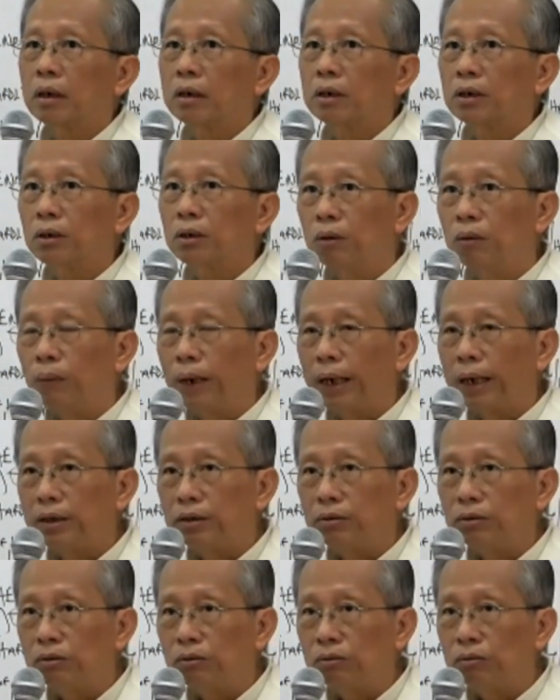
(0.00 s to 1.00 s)
So when
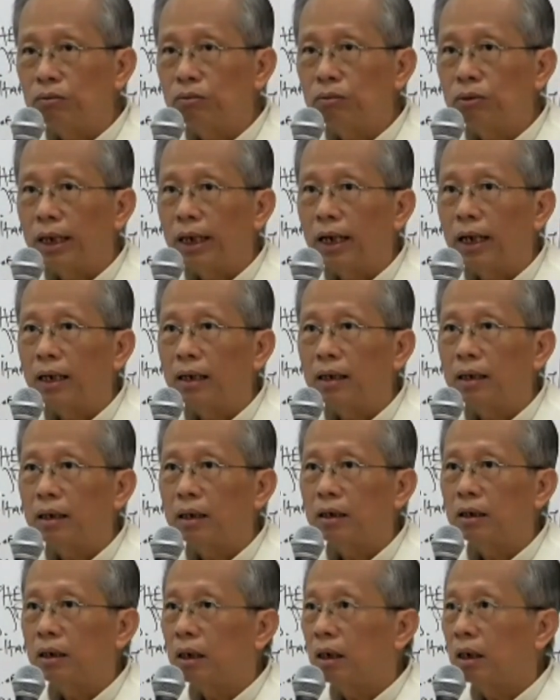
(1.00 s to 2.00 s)
you do
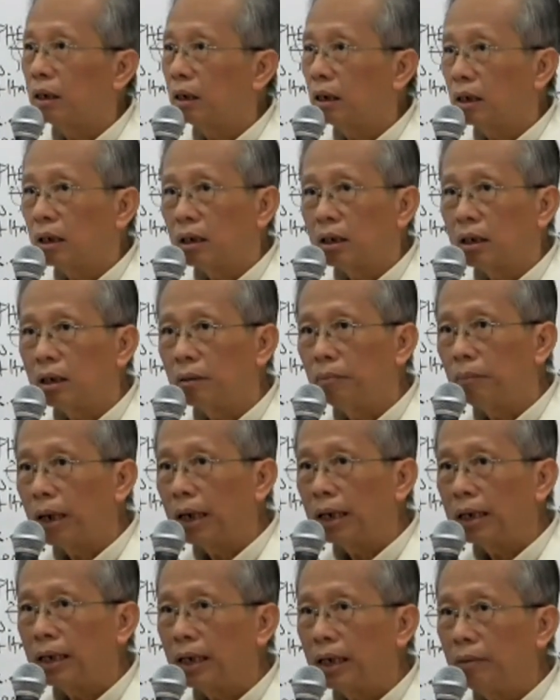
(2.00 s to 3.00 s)
that, the
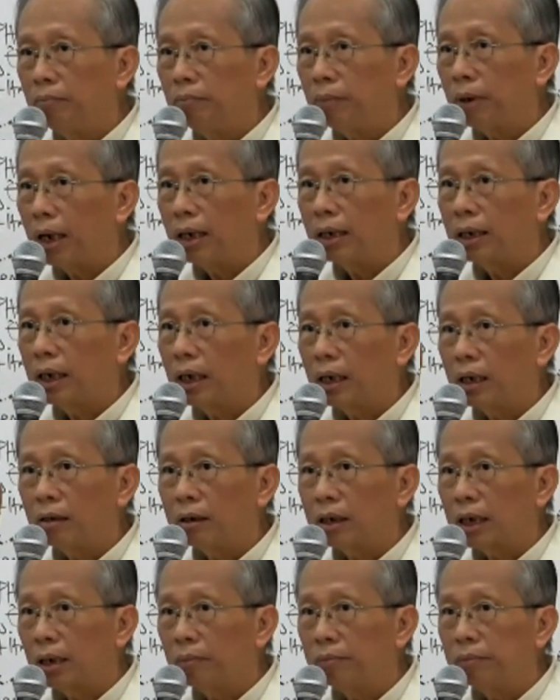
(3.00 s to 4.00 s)
mundane mind
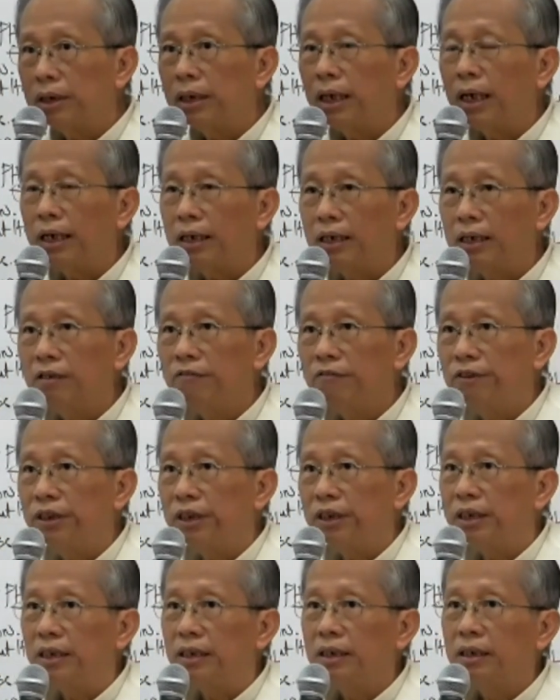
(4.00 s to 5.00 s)
cannot come in and
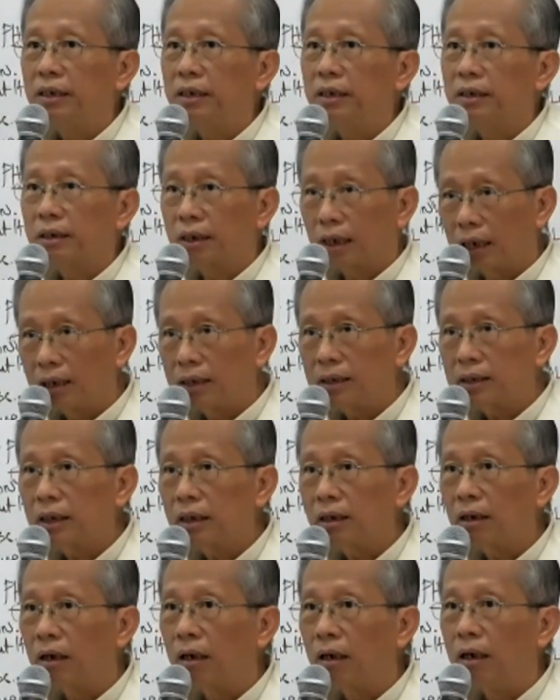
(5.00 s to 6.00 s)
interfere.
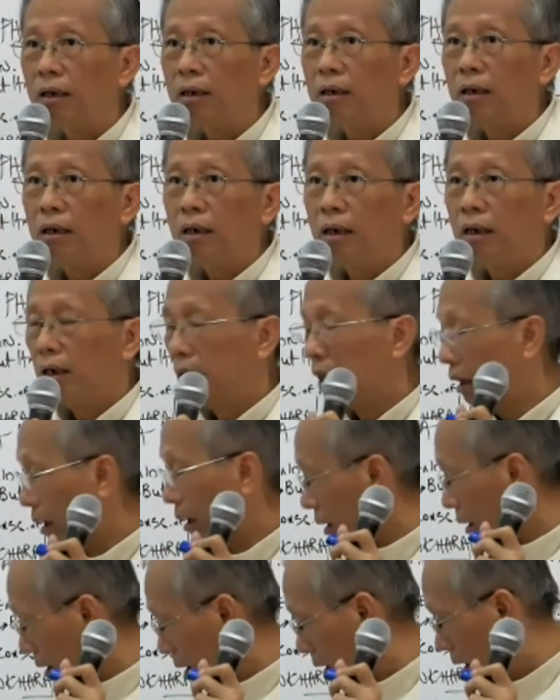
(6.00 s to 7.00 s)
Understand?
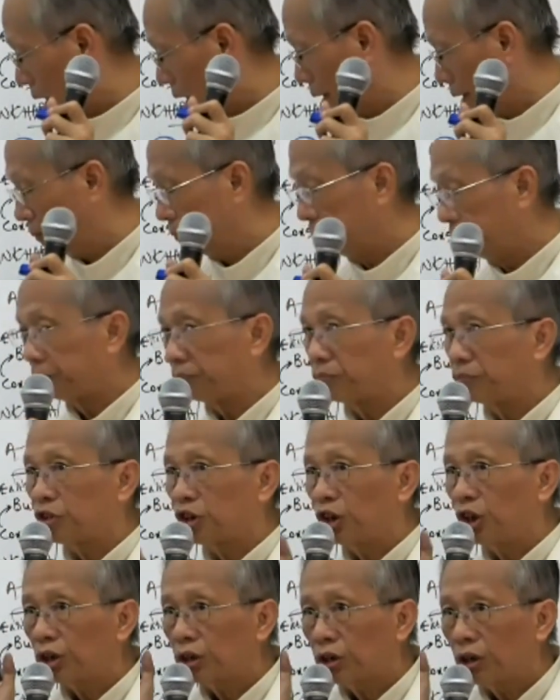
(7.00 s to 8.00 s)

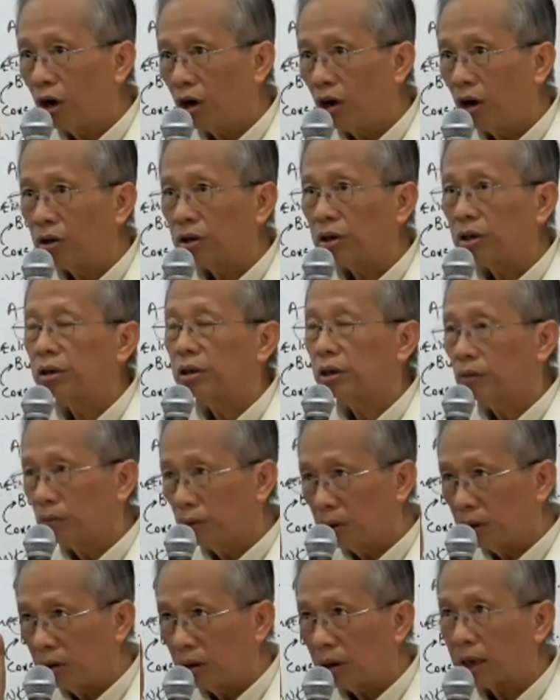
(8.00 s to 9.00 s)
The thought
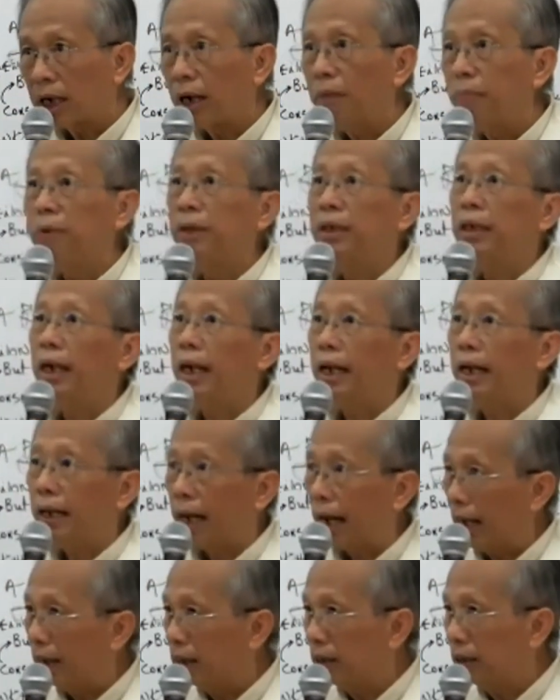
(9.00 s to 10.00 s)
will not come in
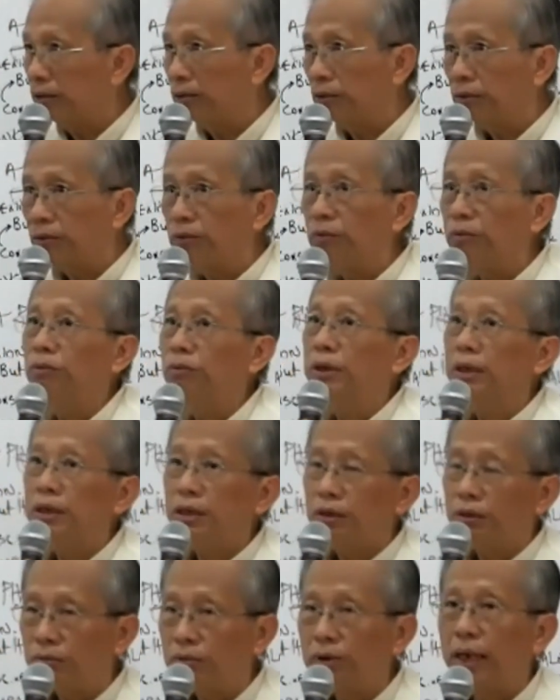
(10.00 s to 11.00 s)
and ask you to do
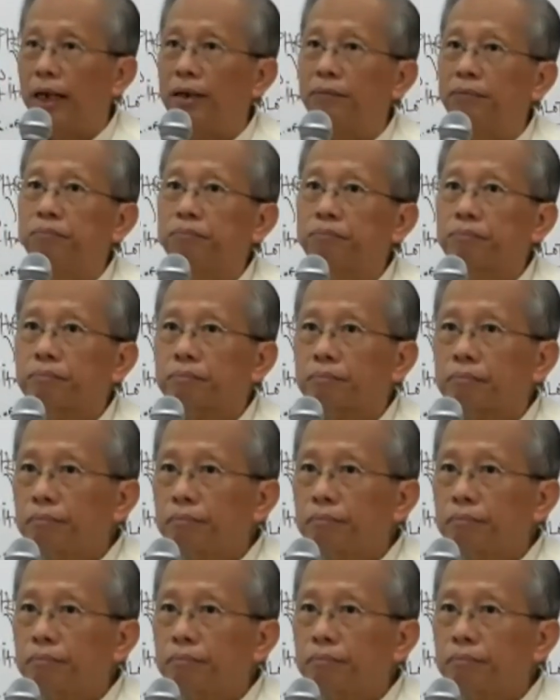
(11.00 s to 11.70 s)
this, do that.